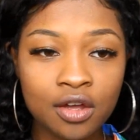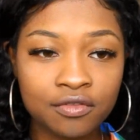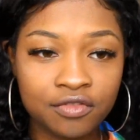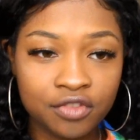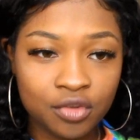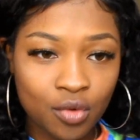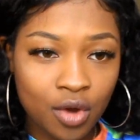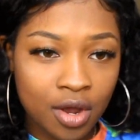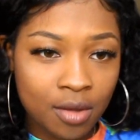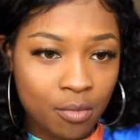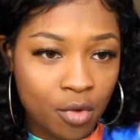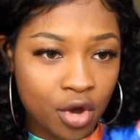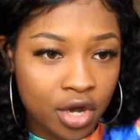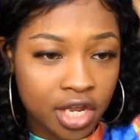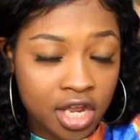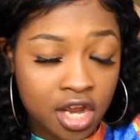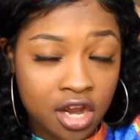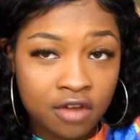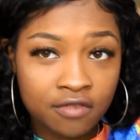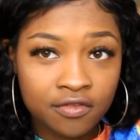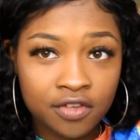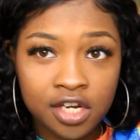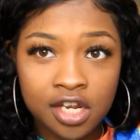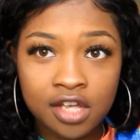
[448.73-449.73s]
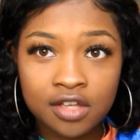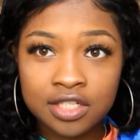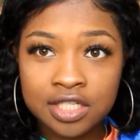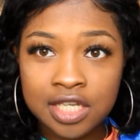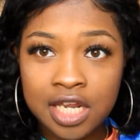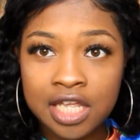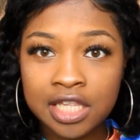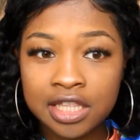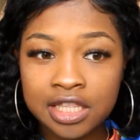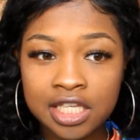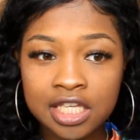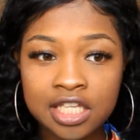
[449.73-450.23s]
If you want more hair videos
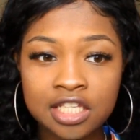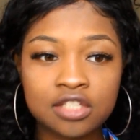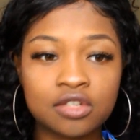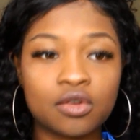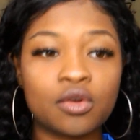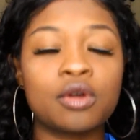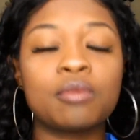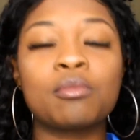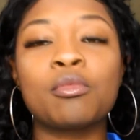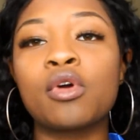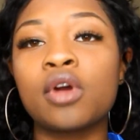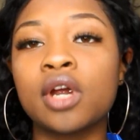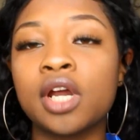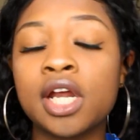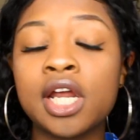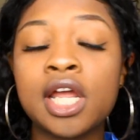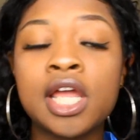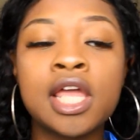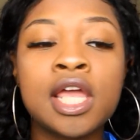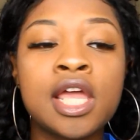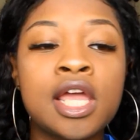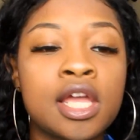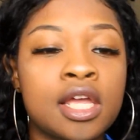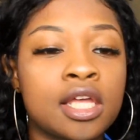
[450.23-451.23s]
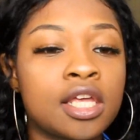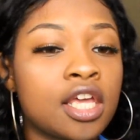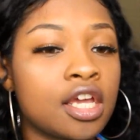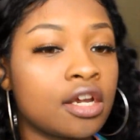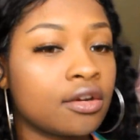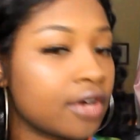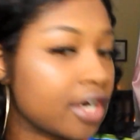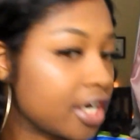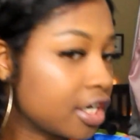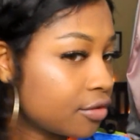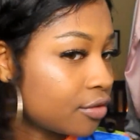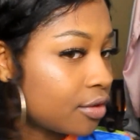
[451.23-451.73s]
like this or more
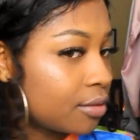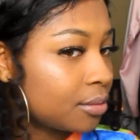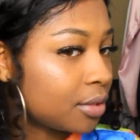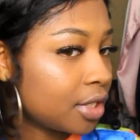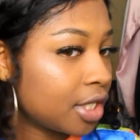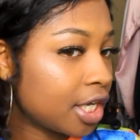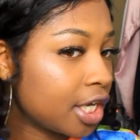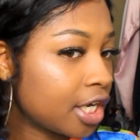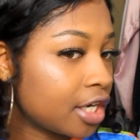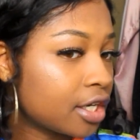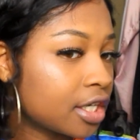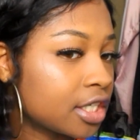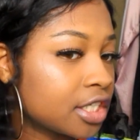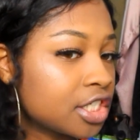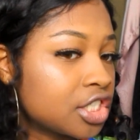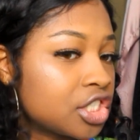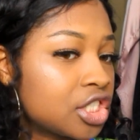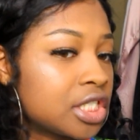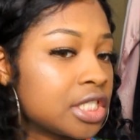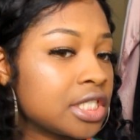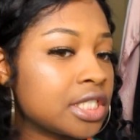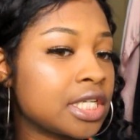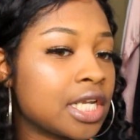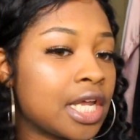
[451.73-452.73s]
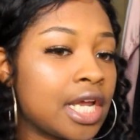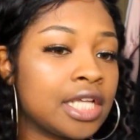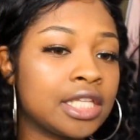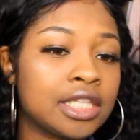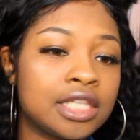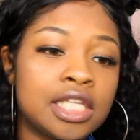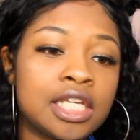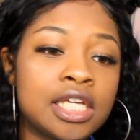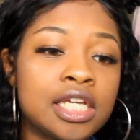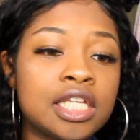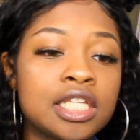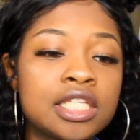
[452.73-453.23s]
get ready with me hair editions
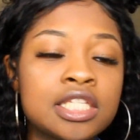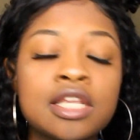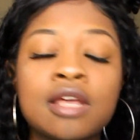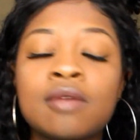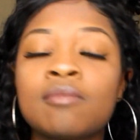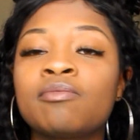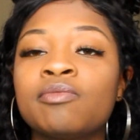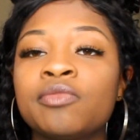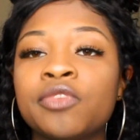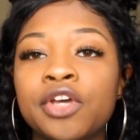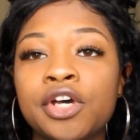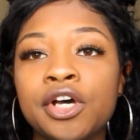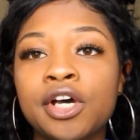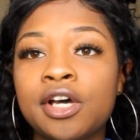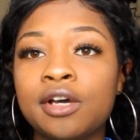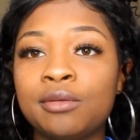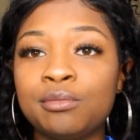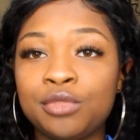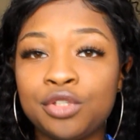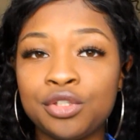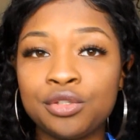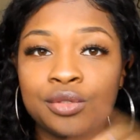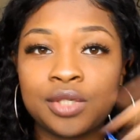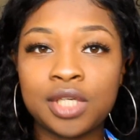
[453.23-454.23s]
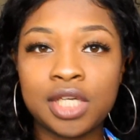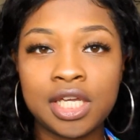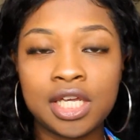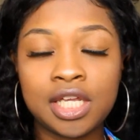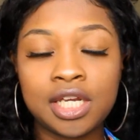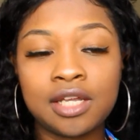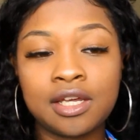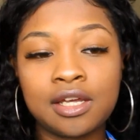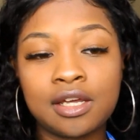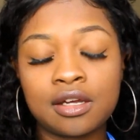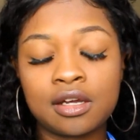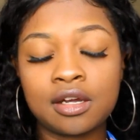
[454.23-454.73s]
like this, um, you
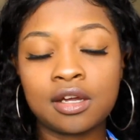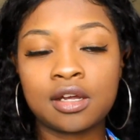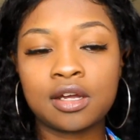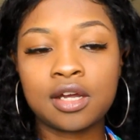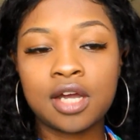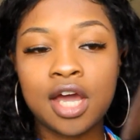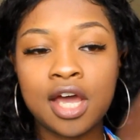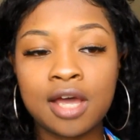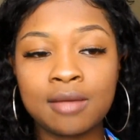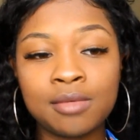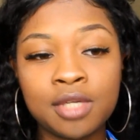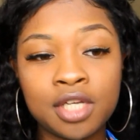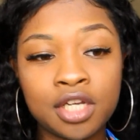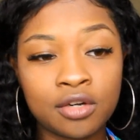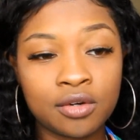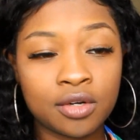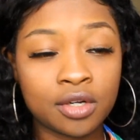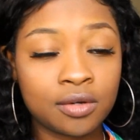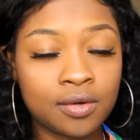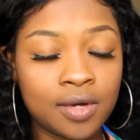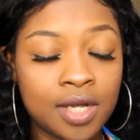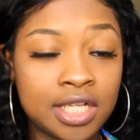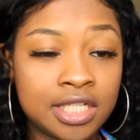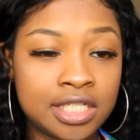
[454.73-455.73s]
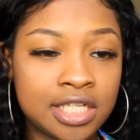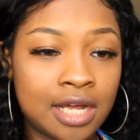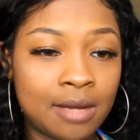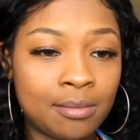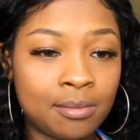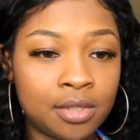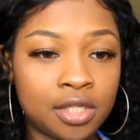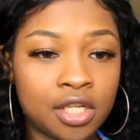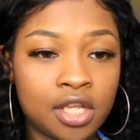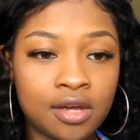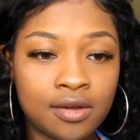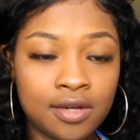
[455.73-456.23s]
can comment a request
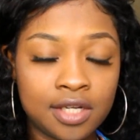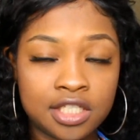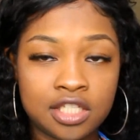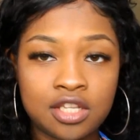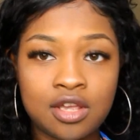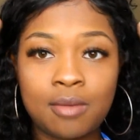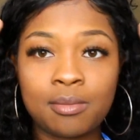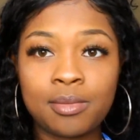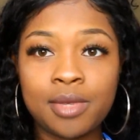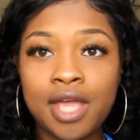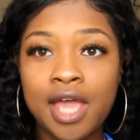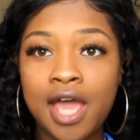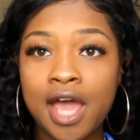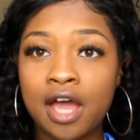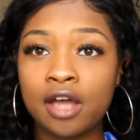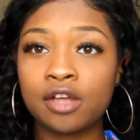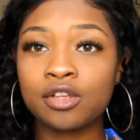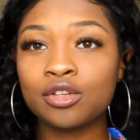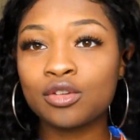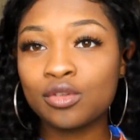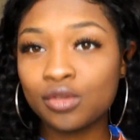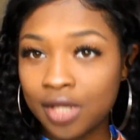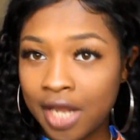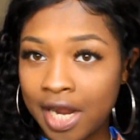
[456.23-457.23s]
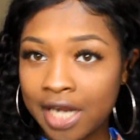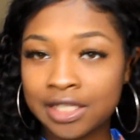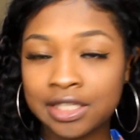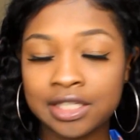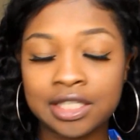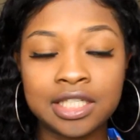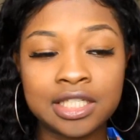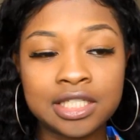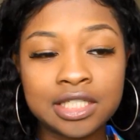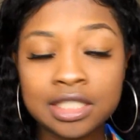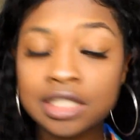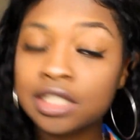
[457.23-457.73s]
down below and tell me how you
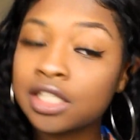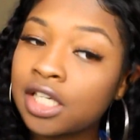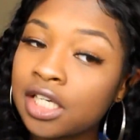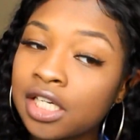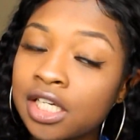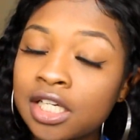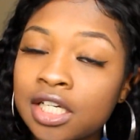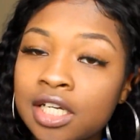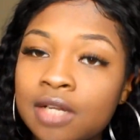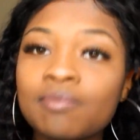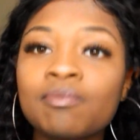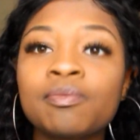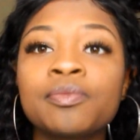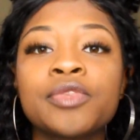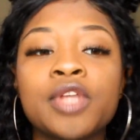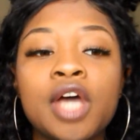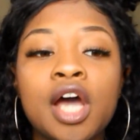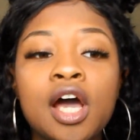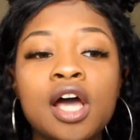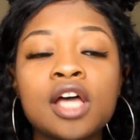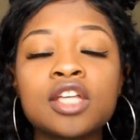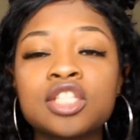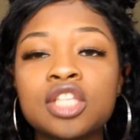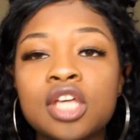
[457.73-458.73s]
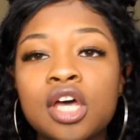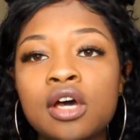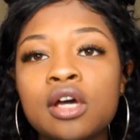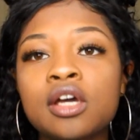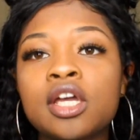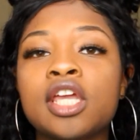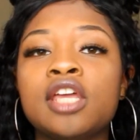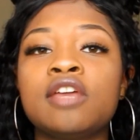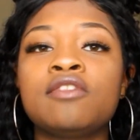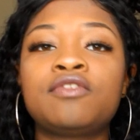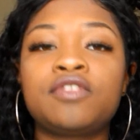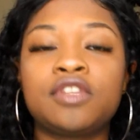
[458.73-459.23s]
like this look also
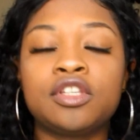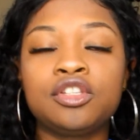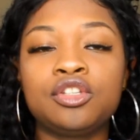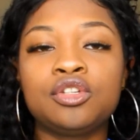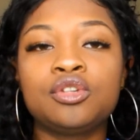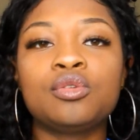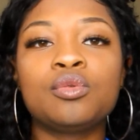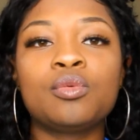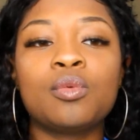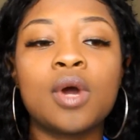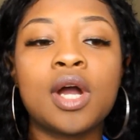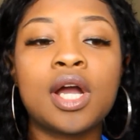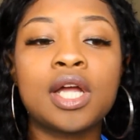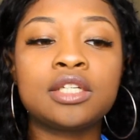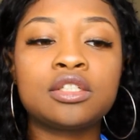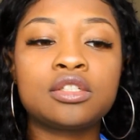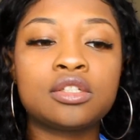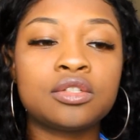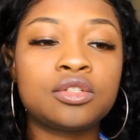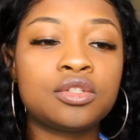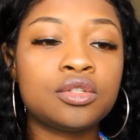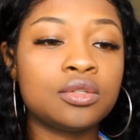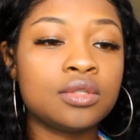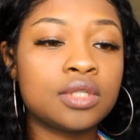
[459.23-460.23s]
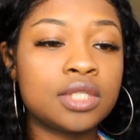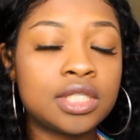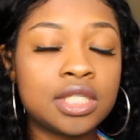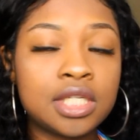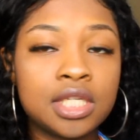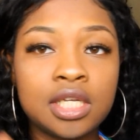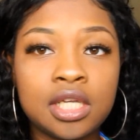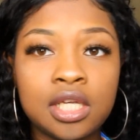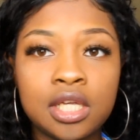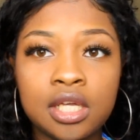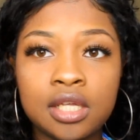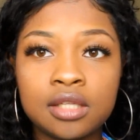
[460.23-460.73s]
if you want to
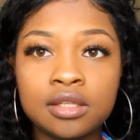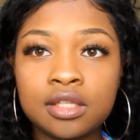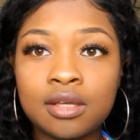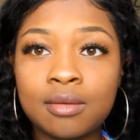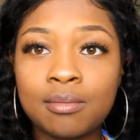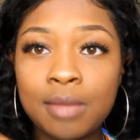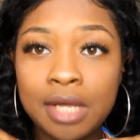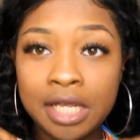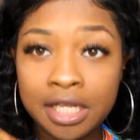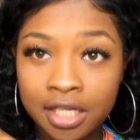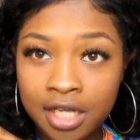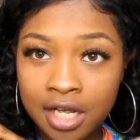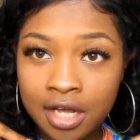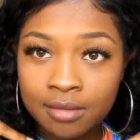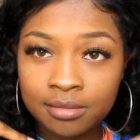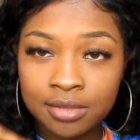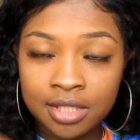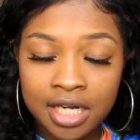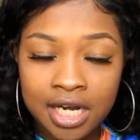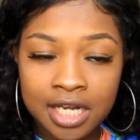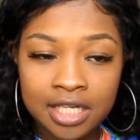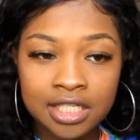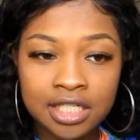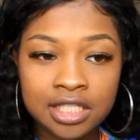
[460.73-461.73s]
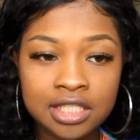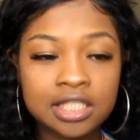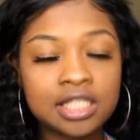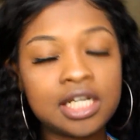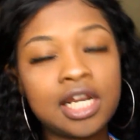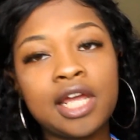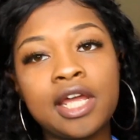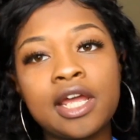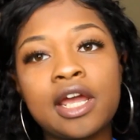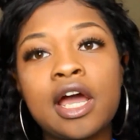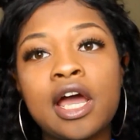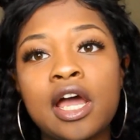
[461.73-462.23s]
see the makeup that i did
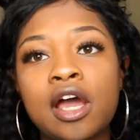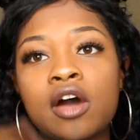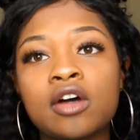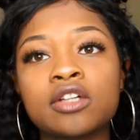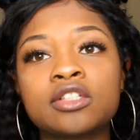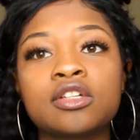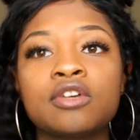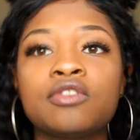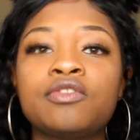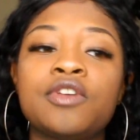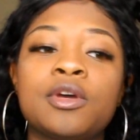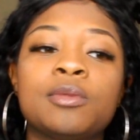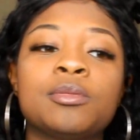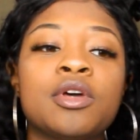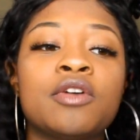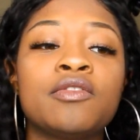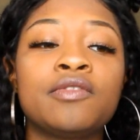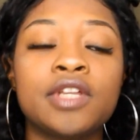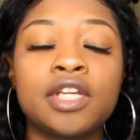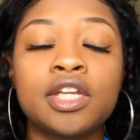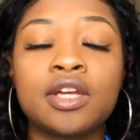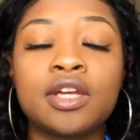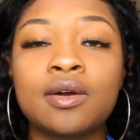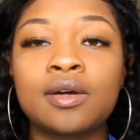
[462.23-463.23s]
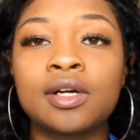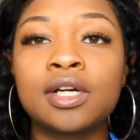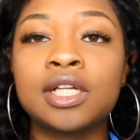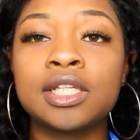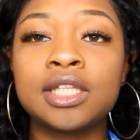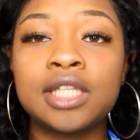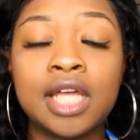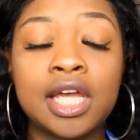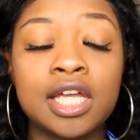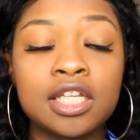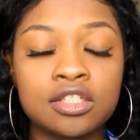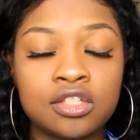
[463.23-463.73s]
today i also filmed a video
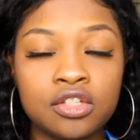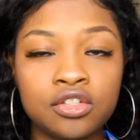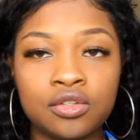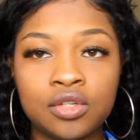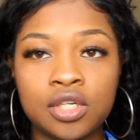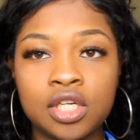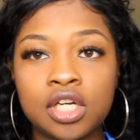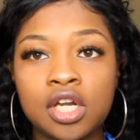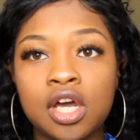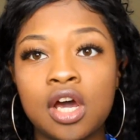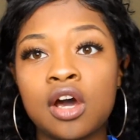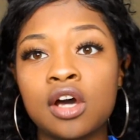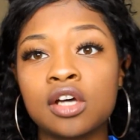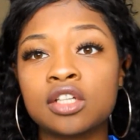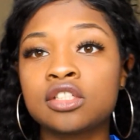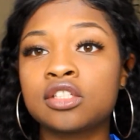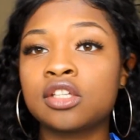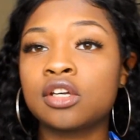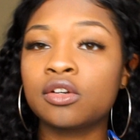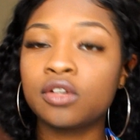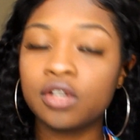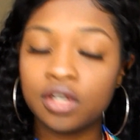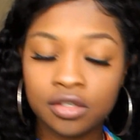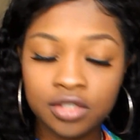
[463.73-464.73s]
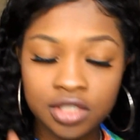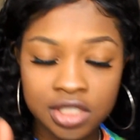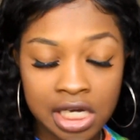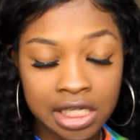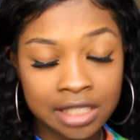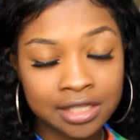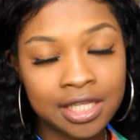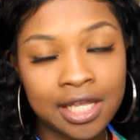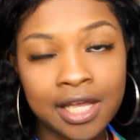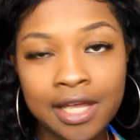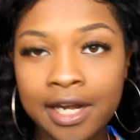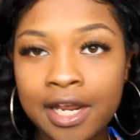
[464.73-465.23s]
on that so you can also go
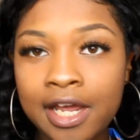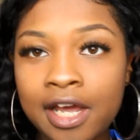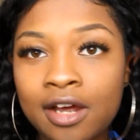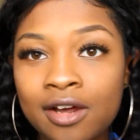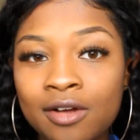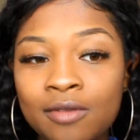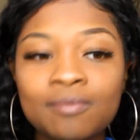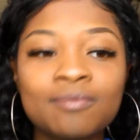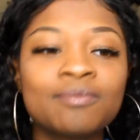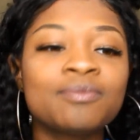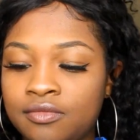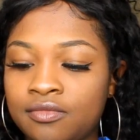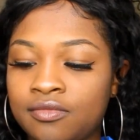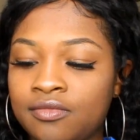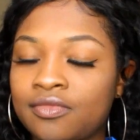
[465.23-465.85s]
check that out